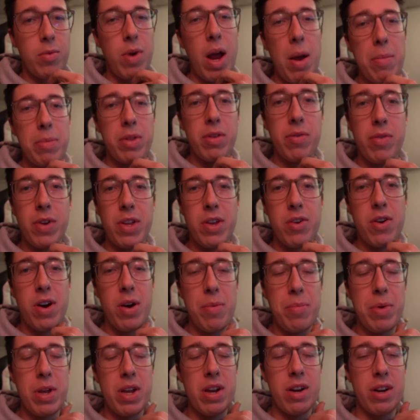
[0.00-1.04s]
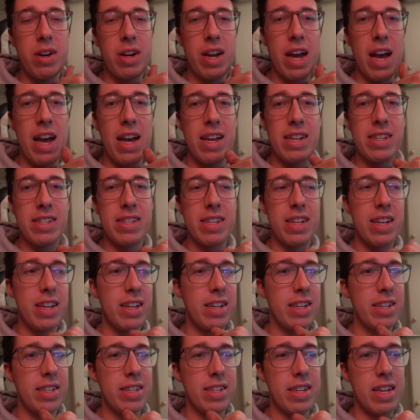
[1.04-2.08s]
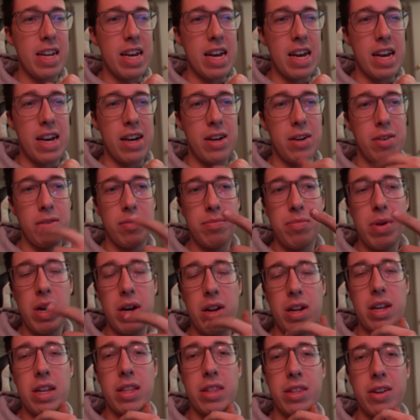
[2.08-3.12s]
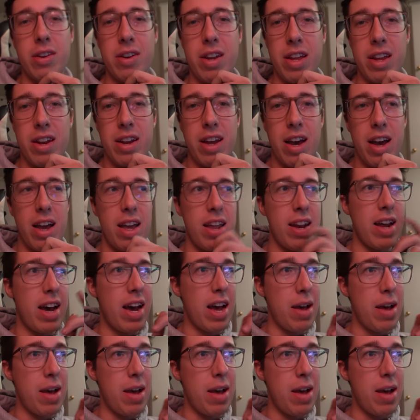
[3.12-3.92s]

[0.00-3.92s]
Wrapping the video up here, guys. It is now about 8:30 at night.